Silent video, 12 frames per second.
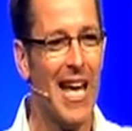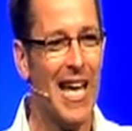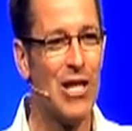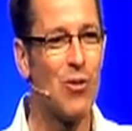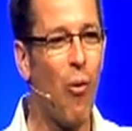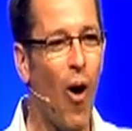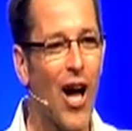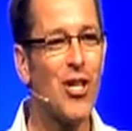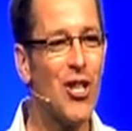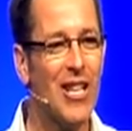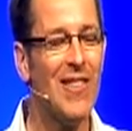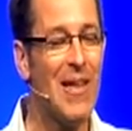He's
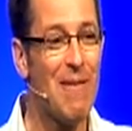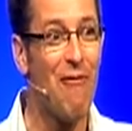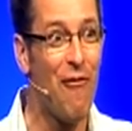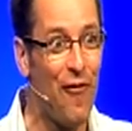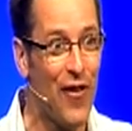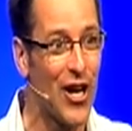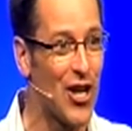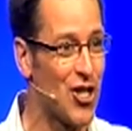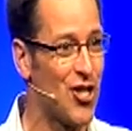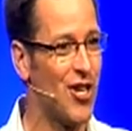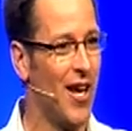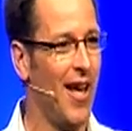watching them
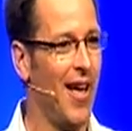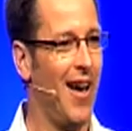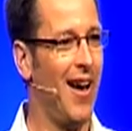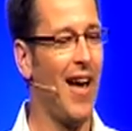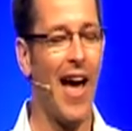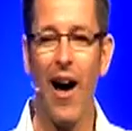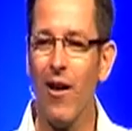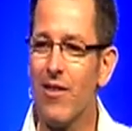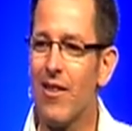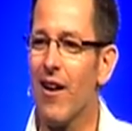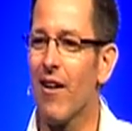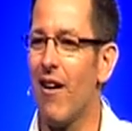fish out
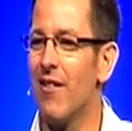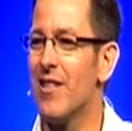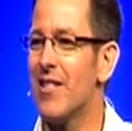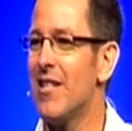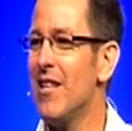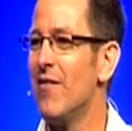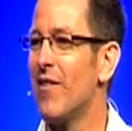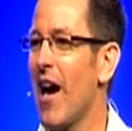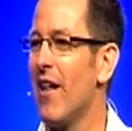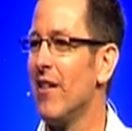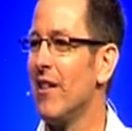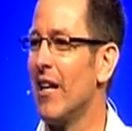there on the Sea of
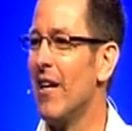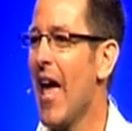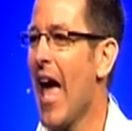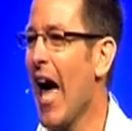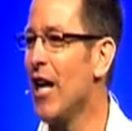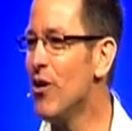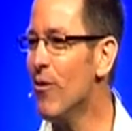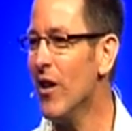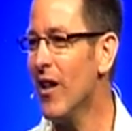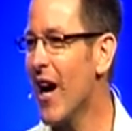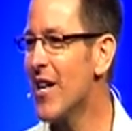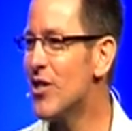Galilee. And you
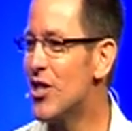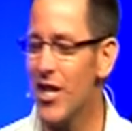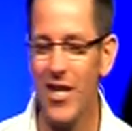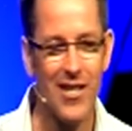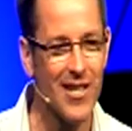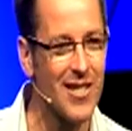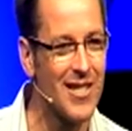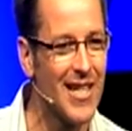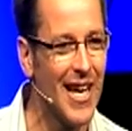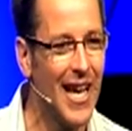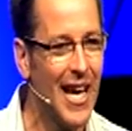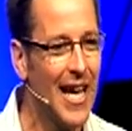realize Jesus,
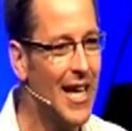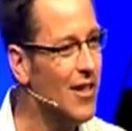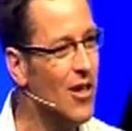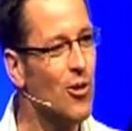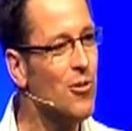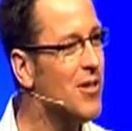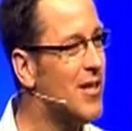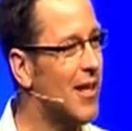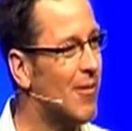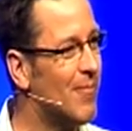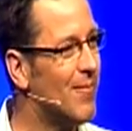he knows them.